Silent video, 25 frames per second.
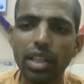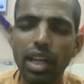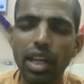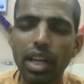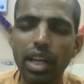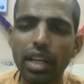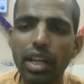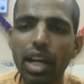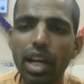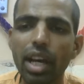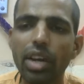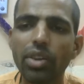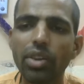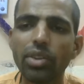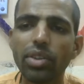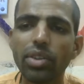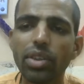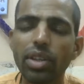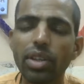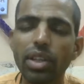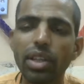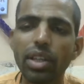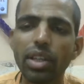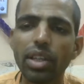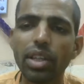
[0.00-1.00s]
And
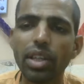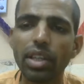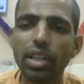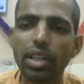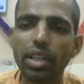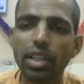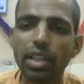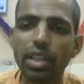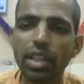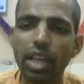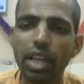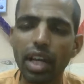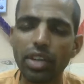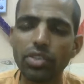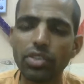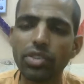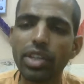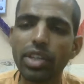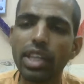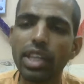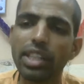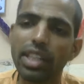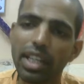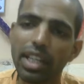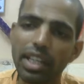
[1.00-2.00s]
now
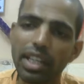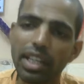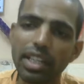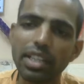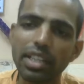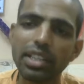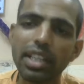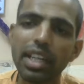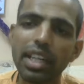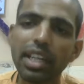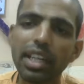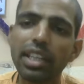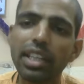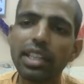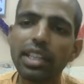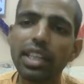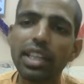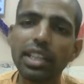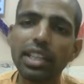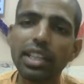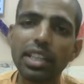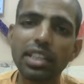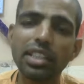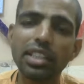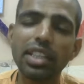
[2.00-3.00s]
Arjuna is understanding
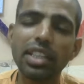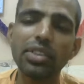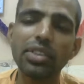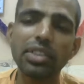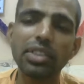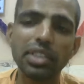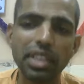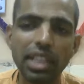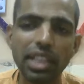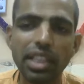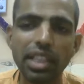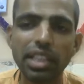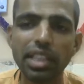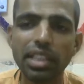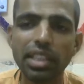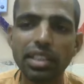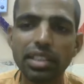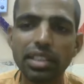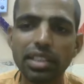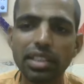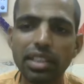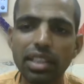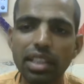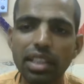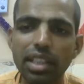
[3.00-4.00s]
that Krishna will say
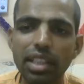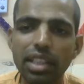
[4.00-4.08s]
this,